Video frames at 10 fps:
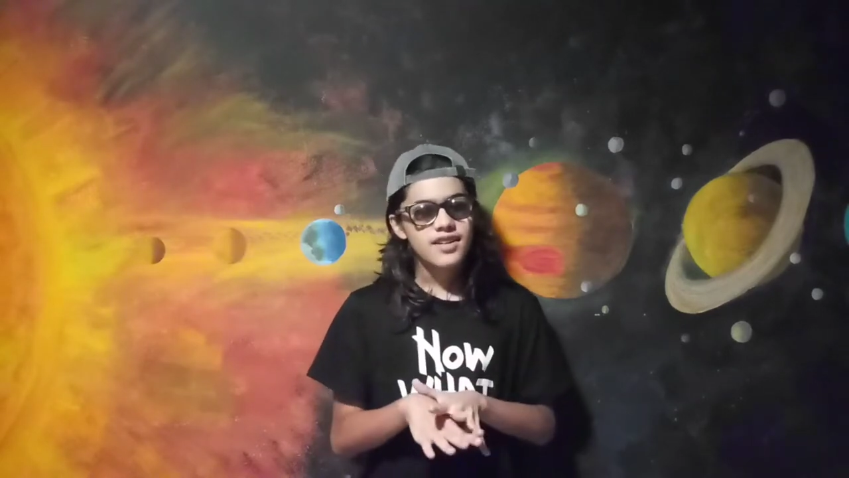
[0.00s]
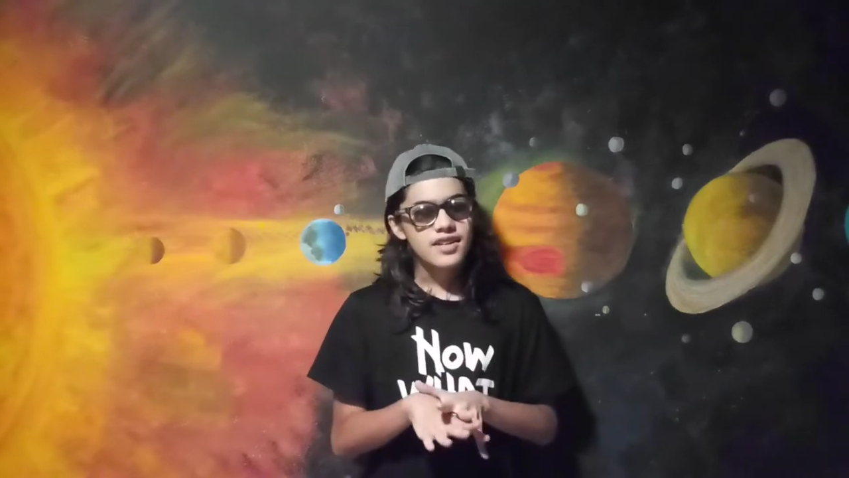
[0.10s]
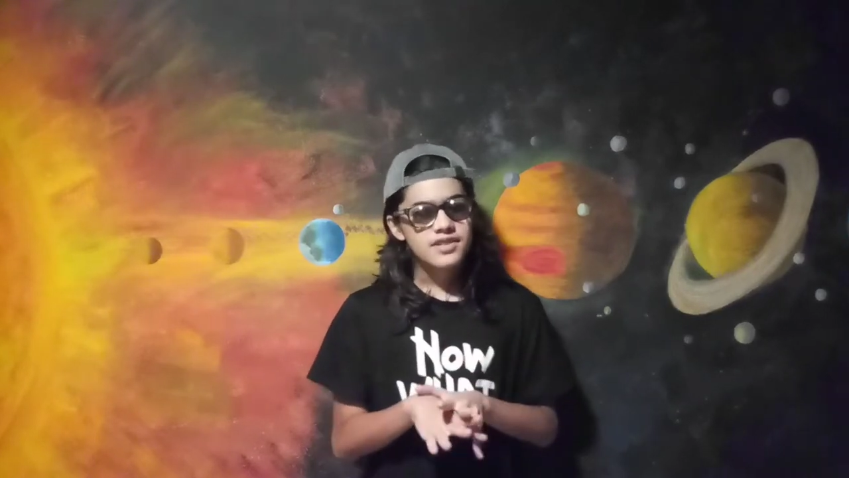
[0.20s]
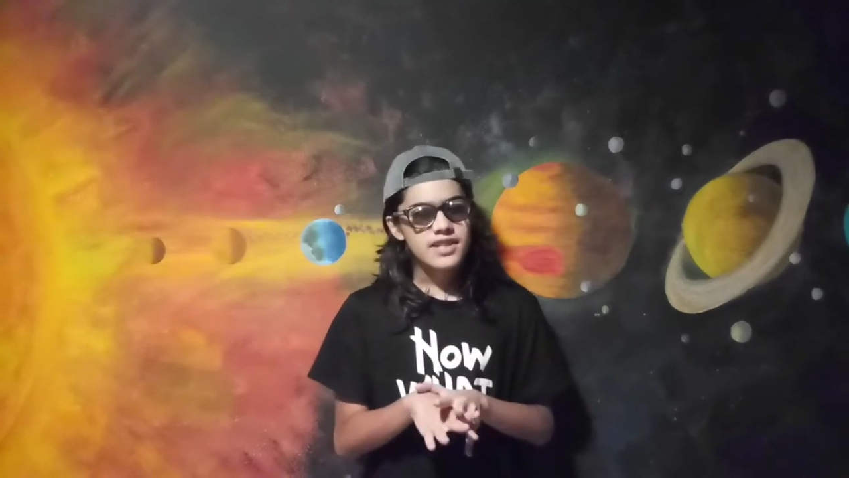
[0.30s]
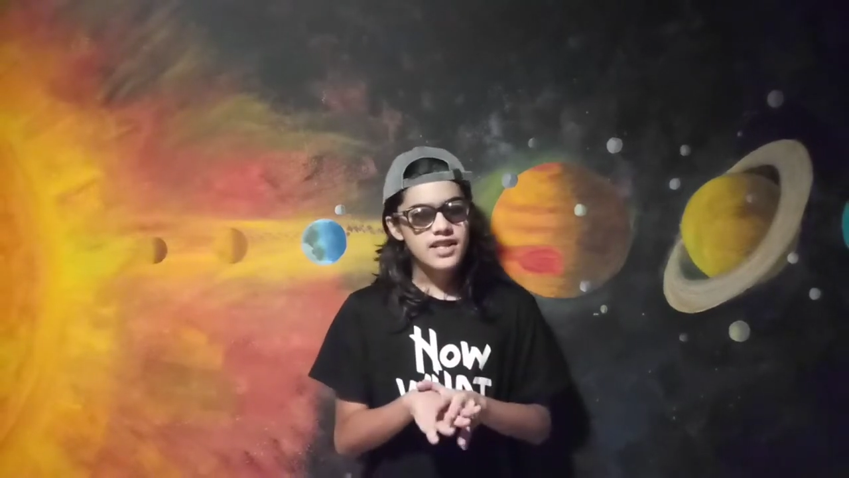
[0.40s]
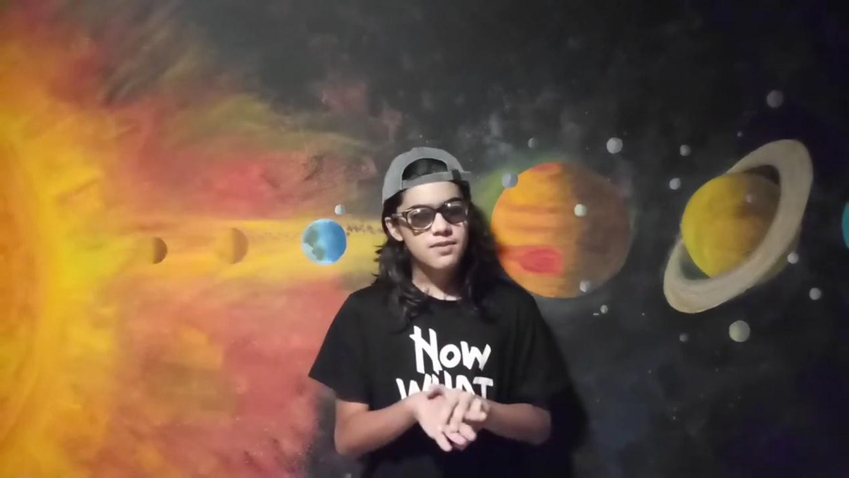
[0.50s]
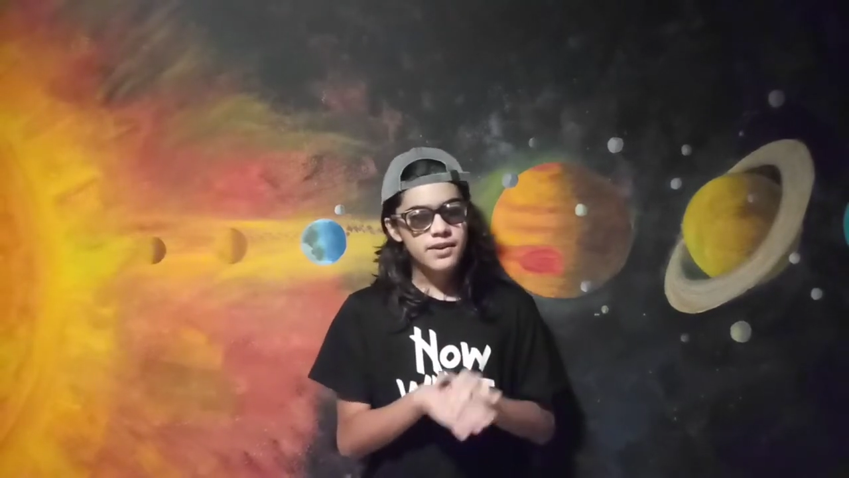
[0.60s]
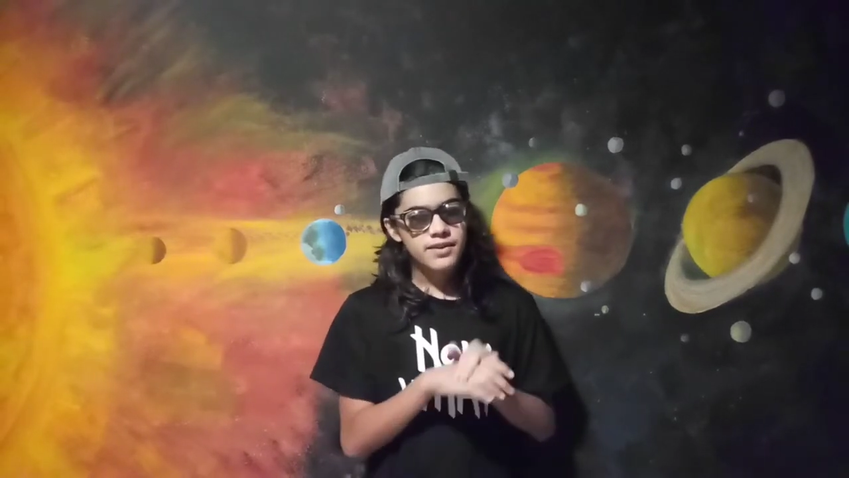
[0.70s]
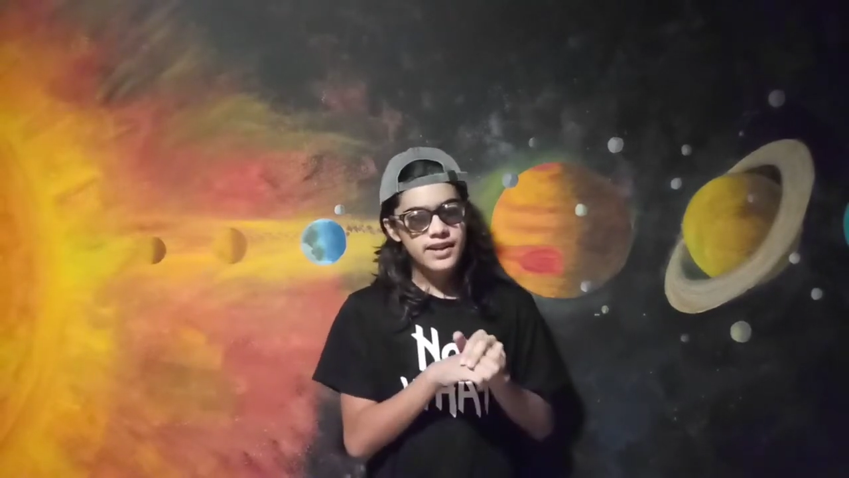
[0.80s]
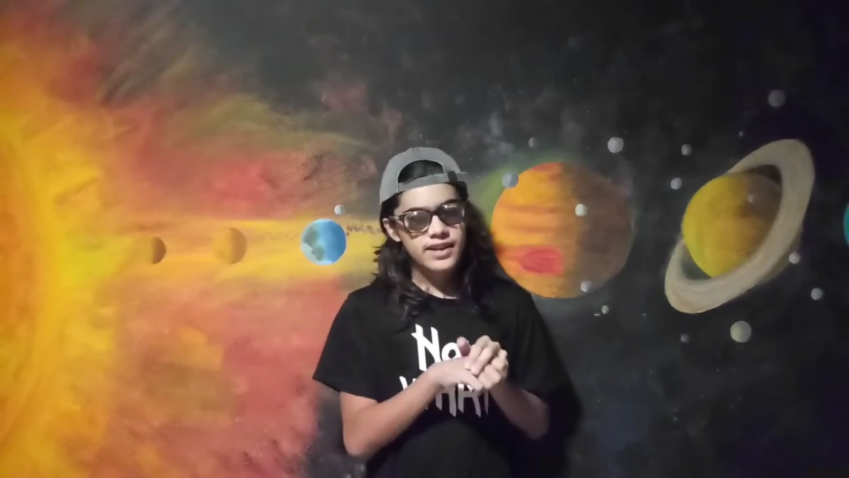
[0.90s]
So that's where
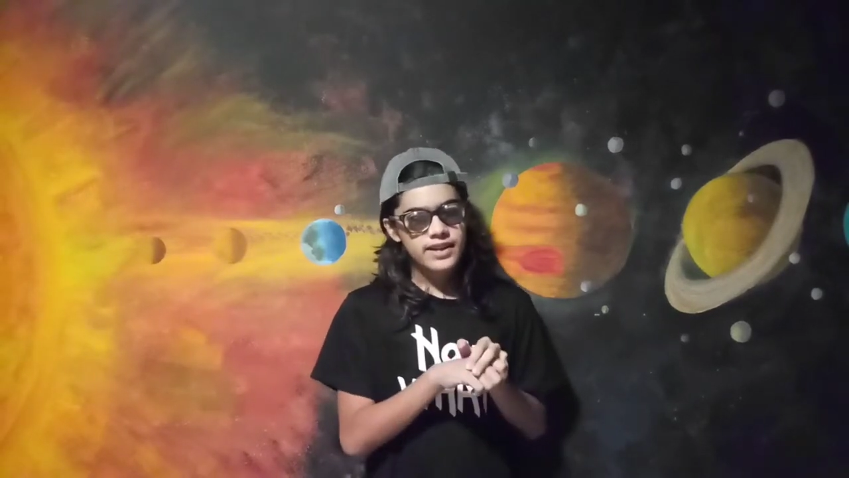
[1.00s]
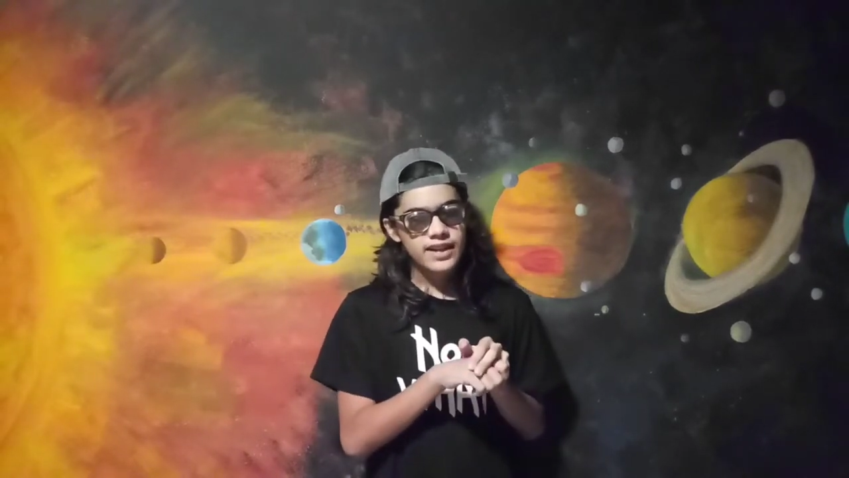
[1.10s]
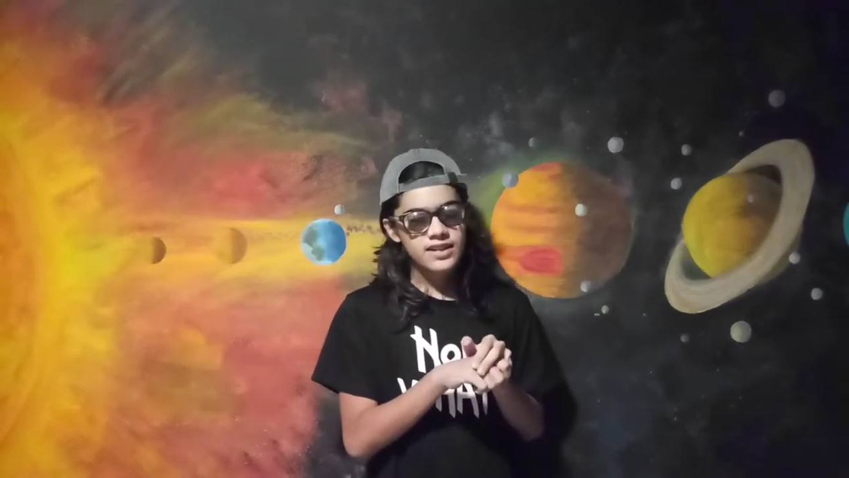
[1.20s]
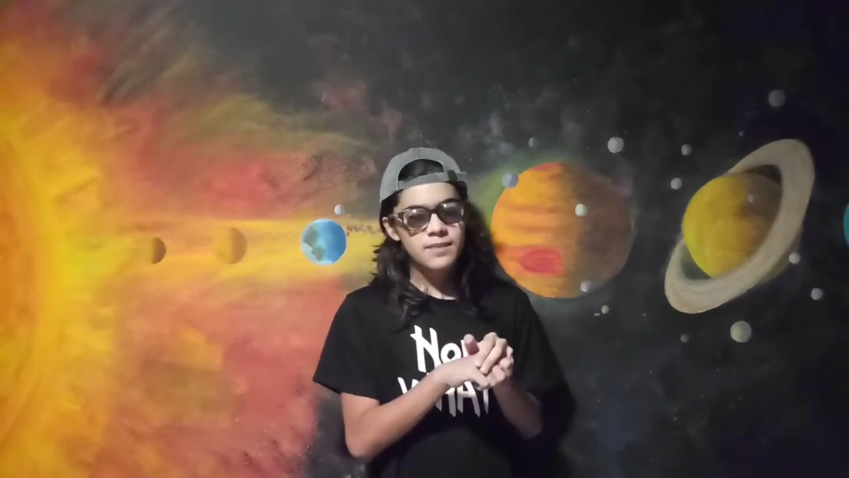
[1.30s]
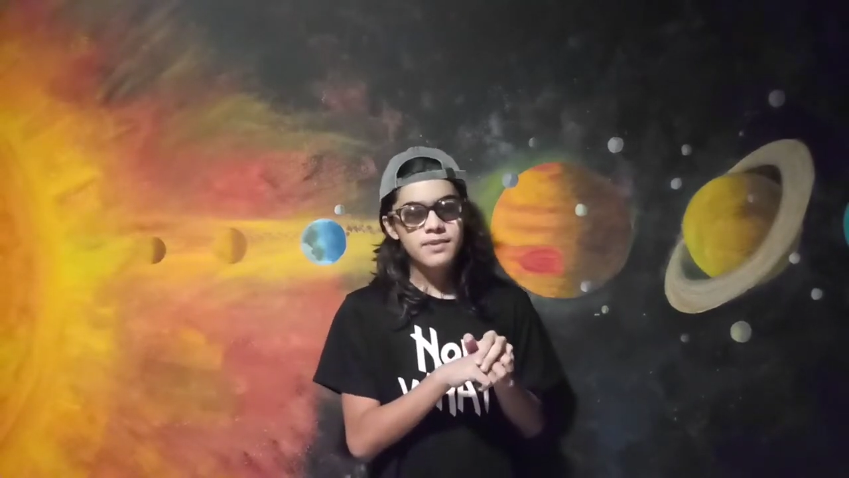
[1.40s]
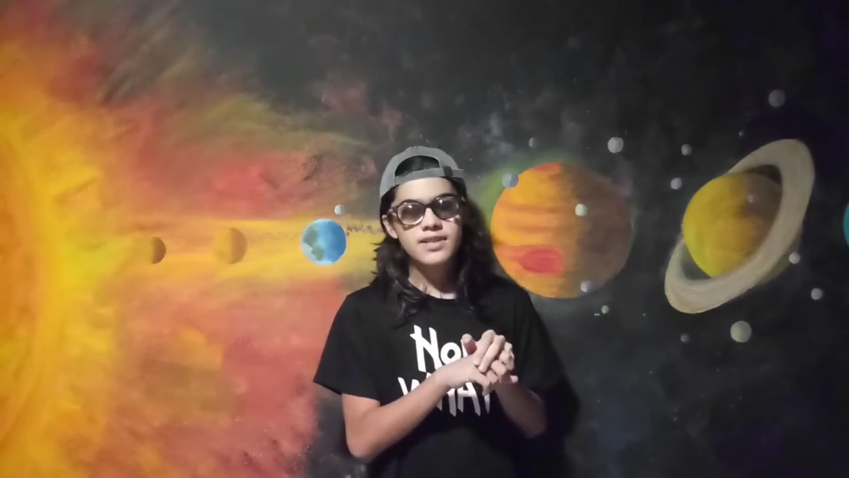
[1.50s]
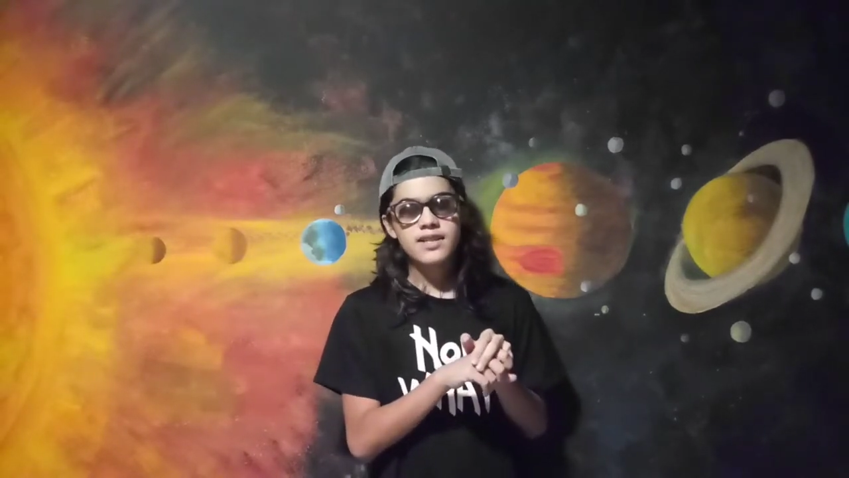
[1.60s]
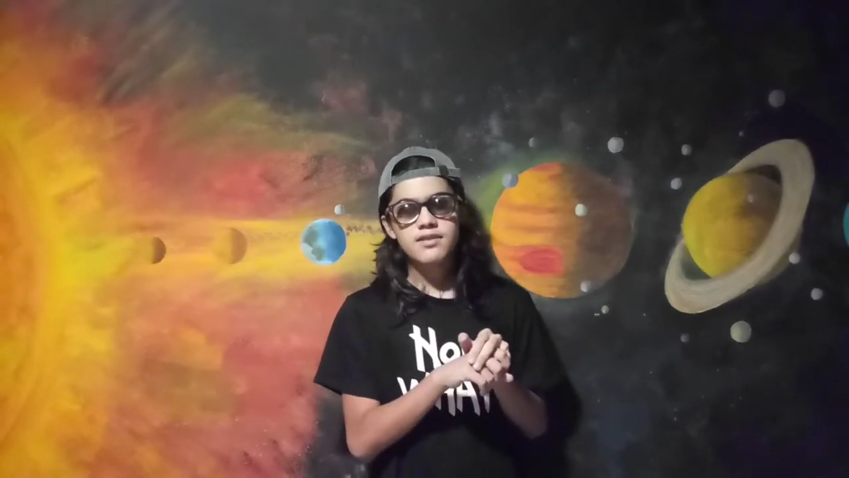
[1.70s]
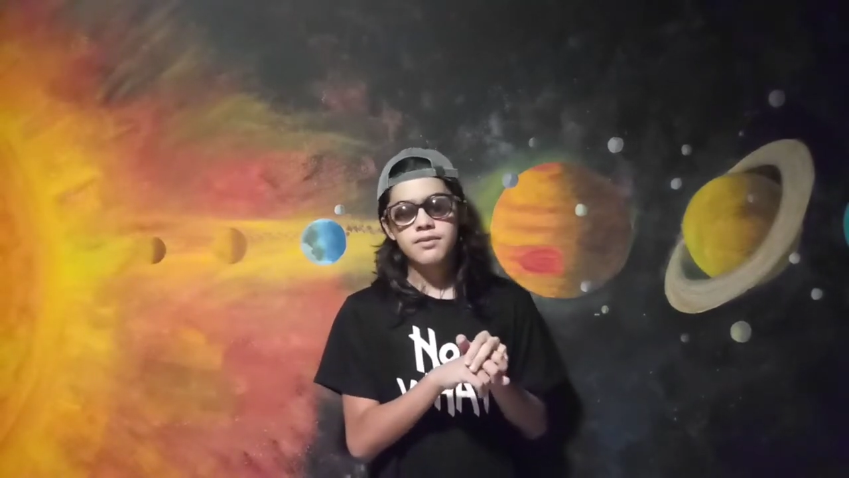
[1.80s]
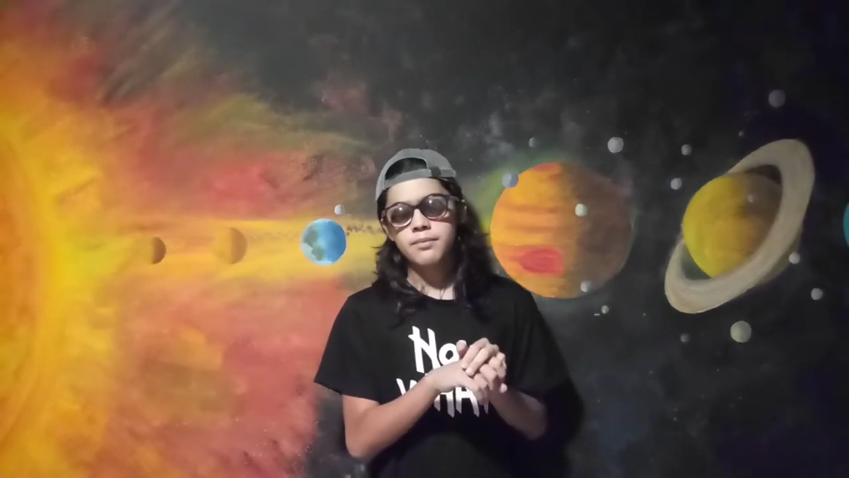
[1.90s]
United Kingdom
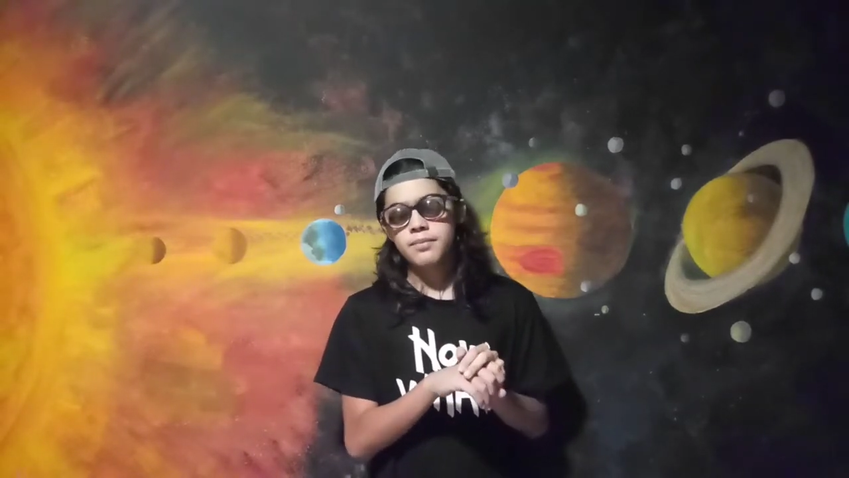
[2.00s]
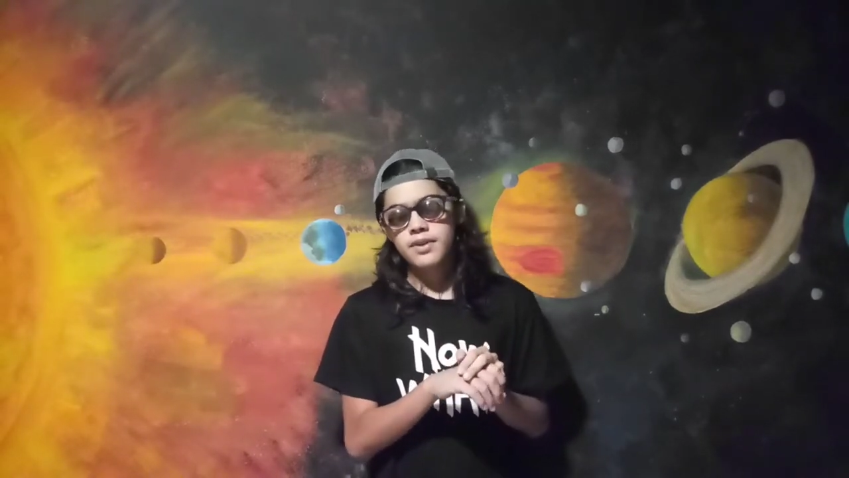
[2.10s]
decides to